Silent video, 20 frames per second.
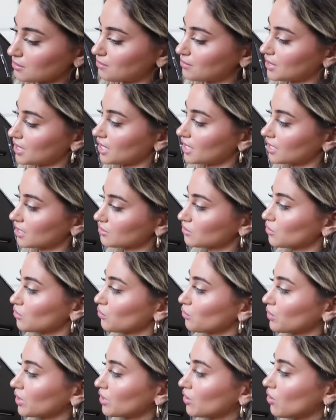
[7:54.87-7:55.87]
big little
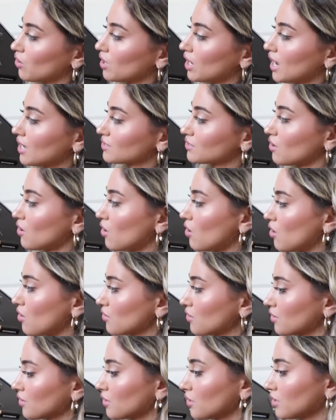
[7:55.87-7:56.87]
wheel has all
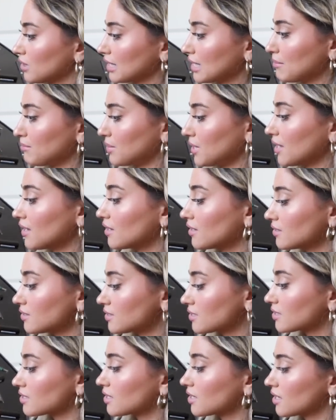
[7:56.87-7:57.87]
the little
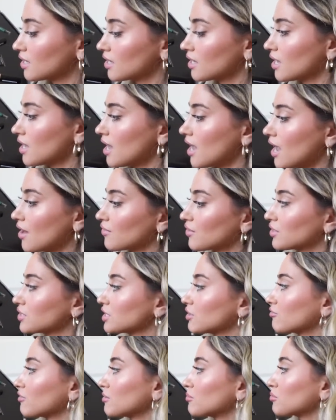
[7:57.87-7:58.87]
lippies and their
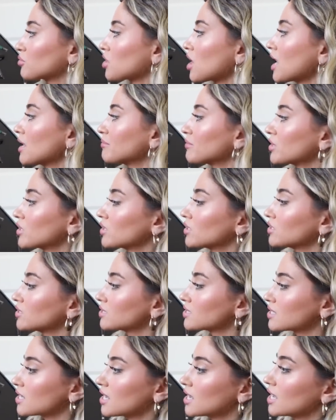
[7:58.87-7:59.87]
different
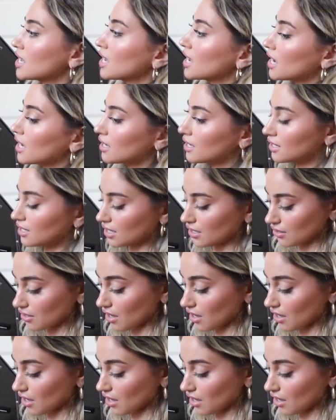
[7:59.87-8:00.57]
primers and